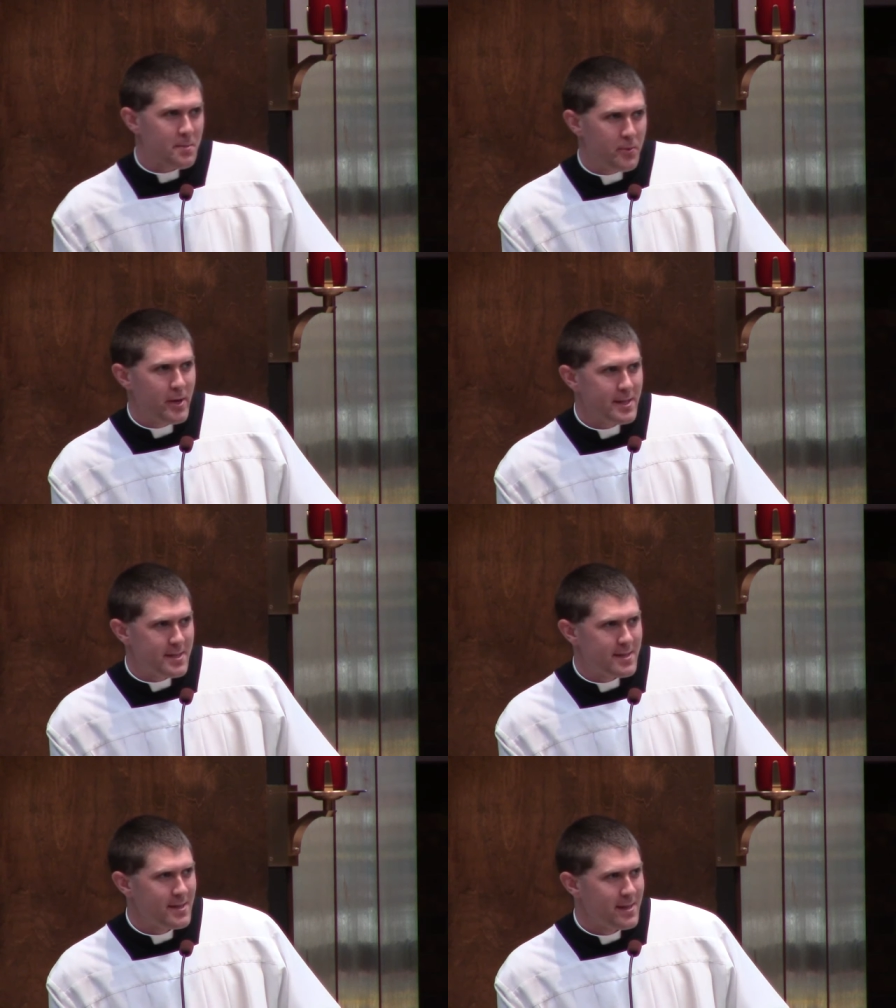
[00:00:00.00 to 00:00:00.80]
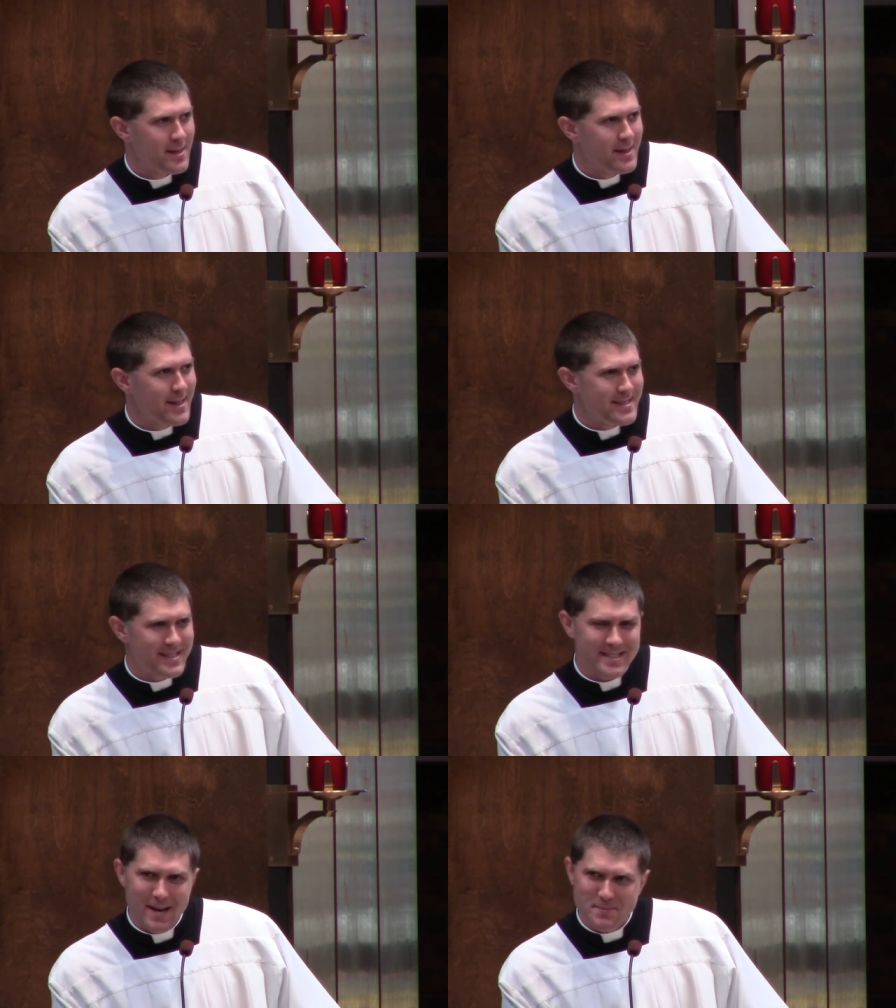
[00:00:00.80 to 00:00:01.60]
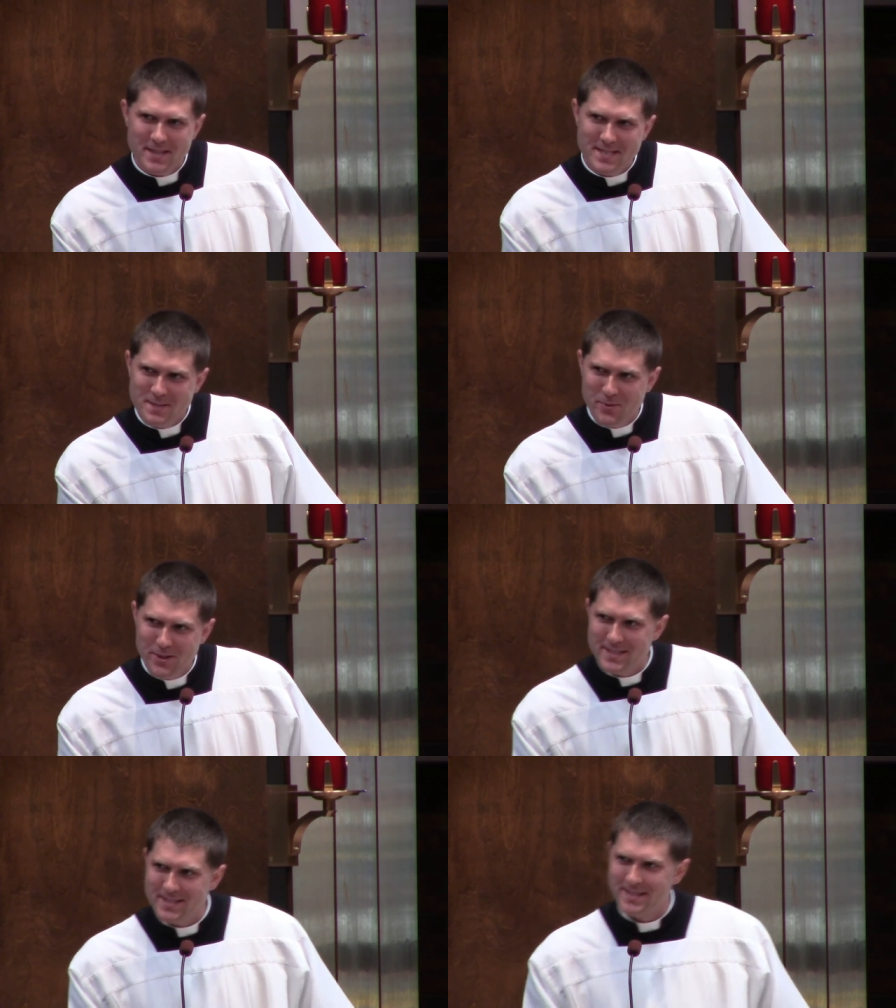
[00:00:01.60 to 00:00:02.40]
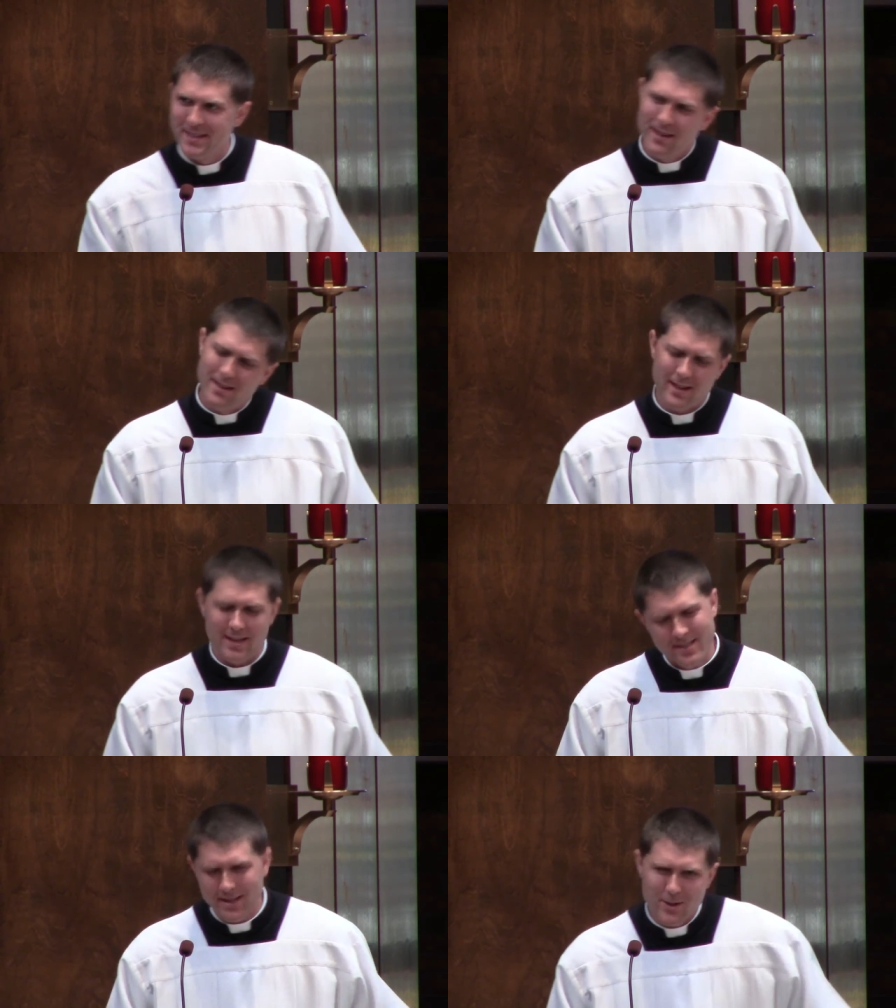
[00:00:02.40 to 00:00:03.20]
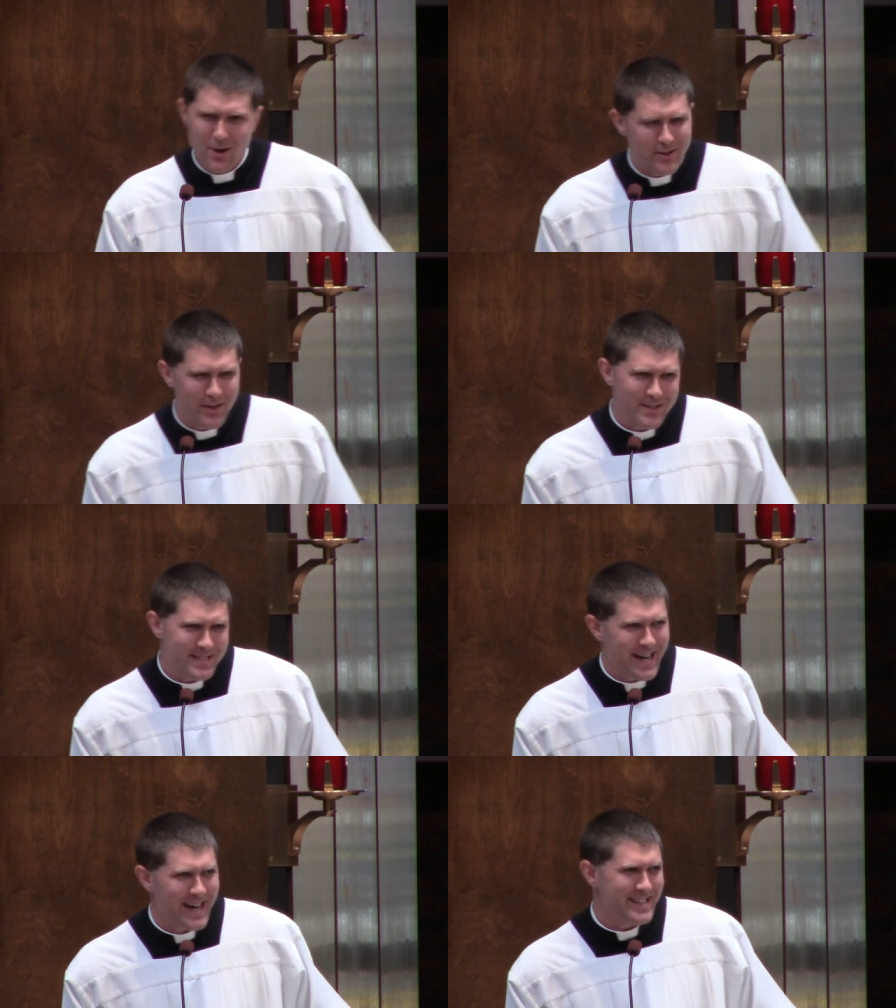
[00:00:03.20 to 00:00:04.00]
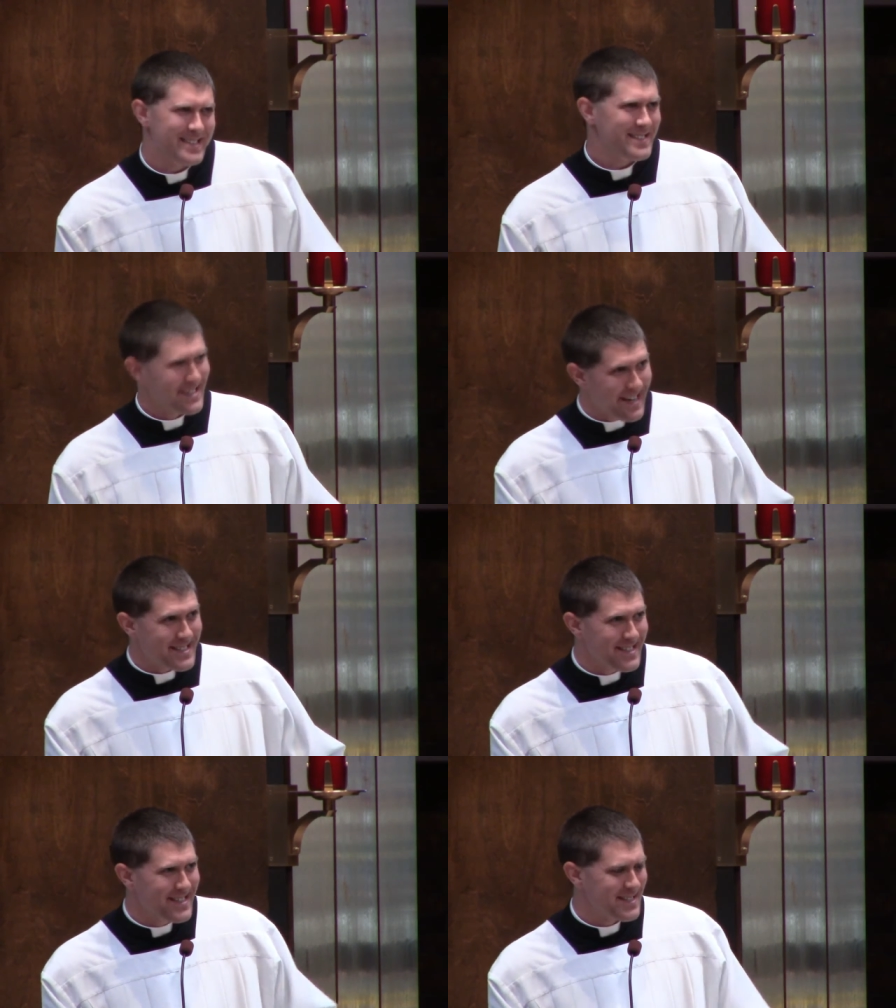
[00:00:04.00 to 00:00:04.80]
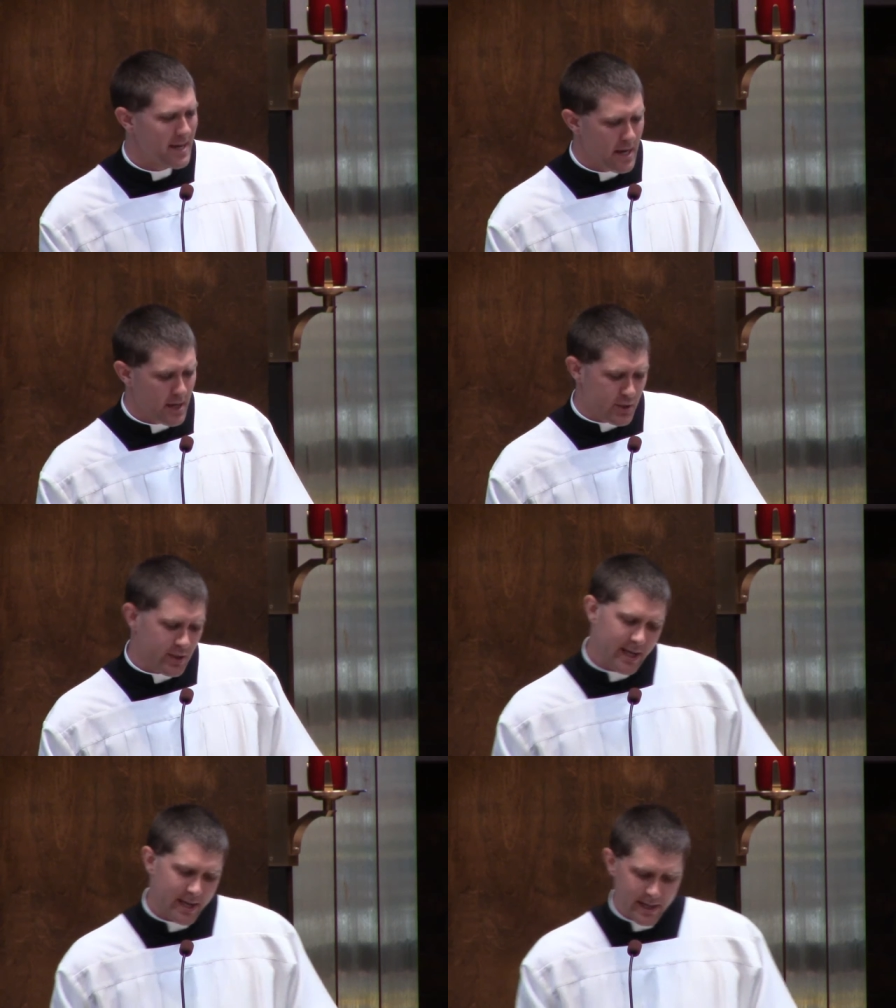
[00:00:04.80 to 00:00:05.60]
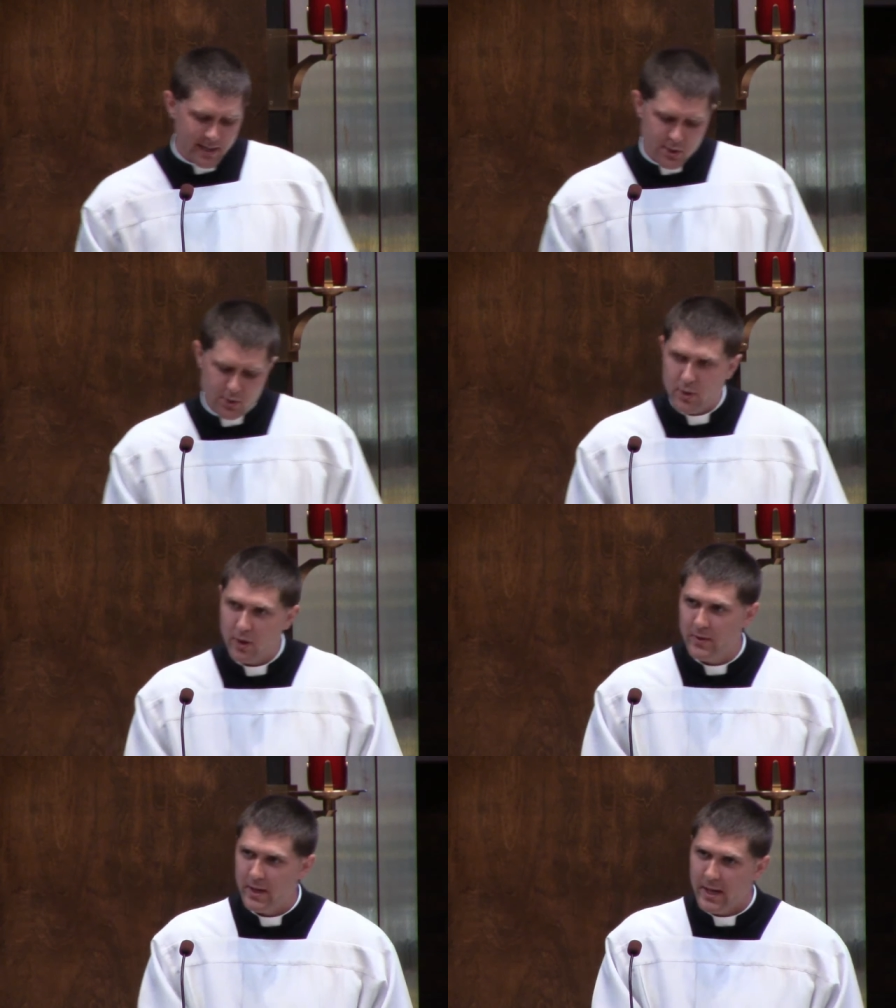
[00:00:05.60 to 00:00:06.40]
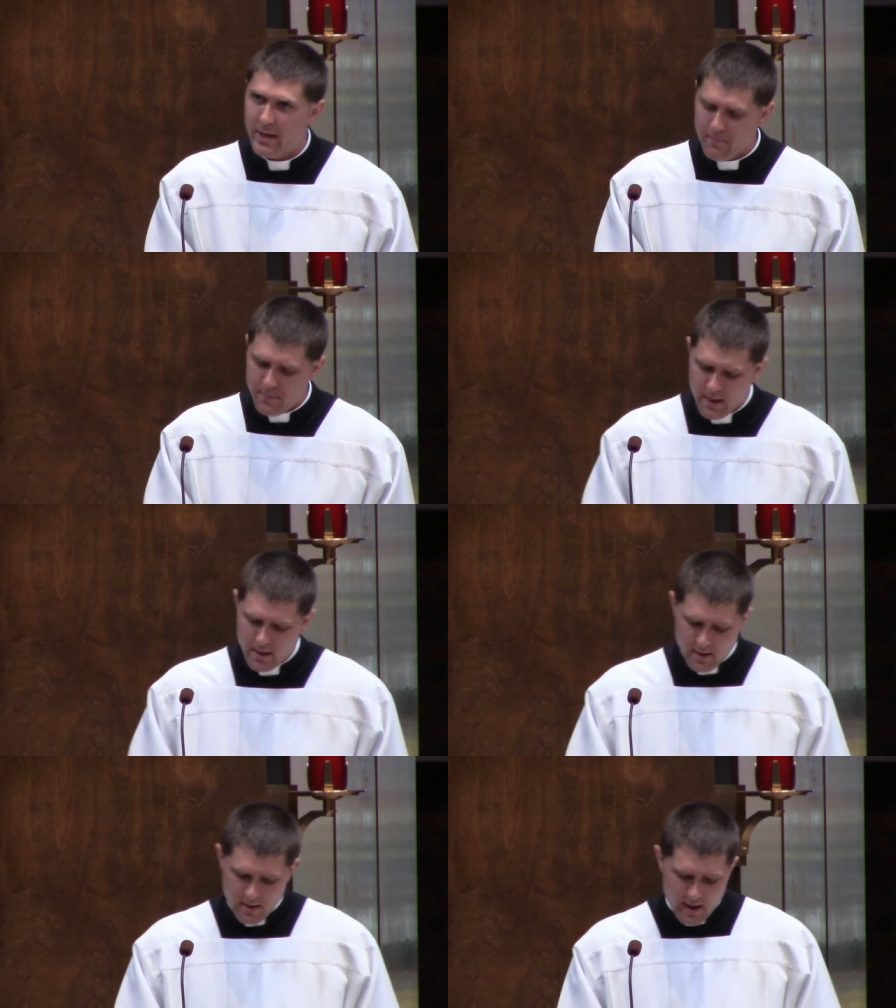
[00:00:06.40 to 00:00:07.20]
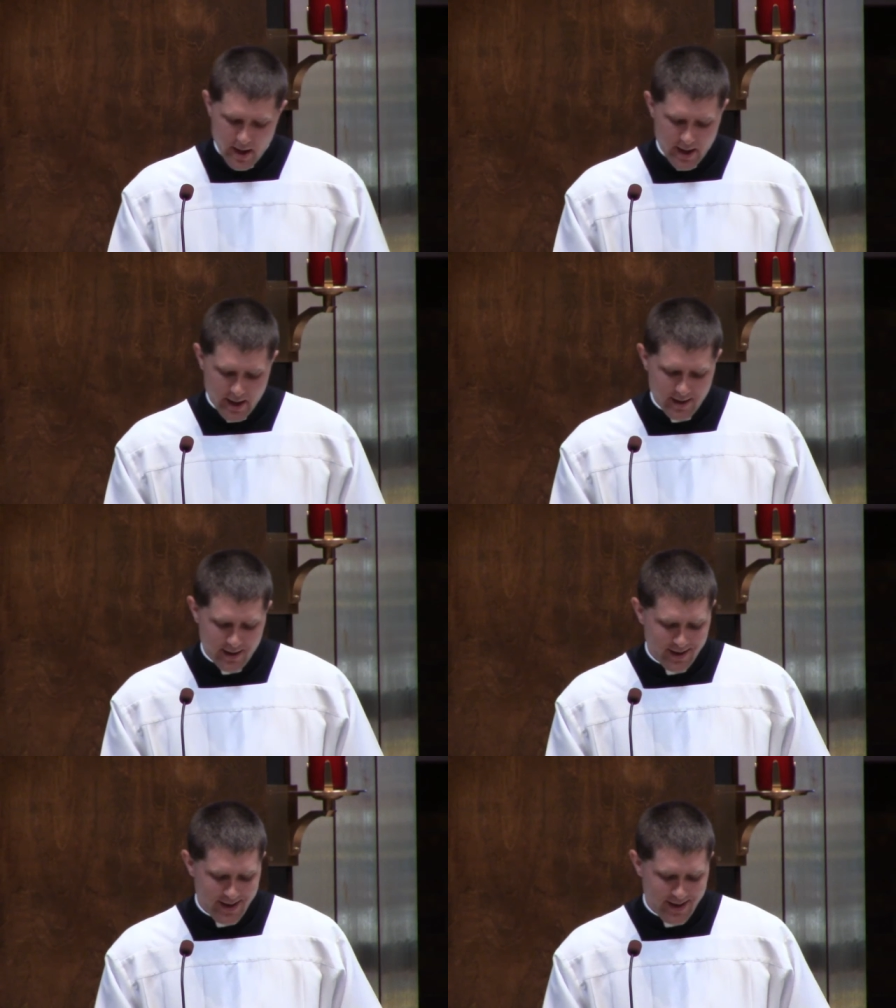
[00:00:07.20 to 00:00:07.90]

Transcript: priest. That's the tap dancing priest. And Leah's like, No, no, it's not. And he's like, Yes, it is. So they kind of like scoot over to him uh,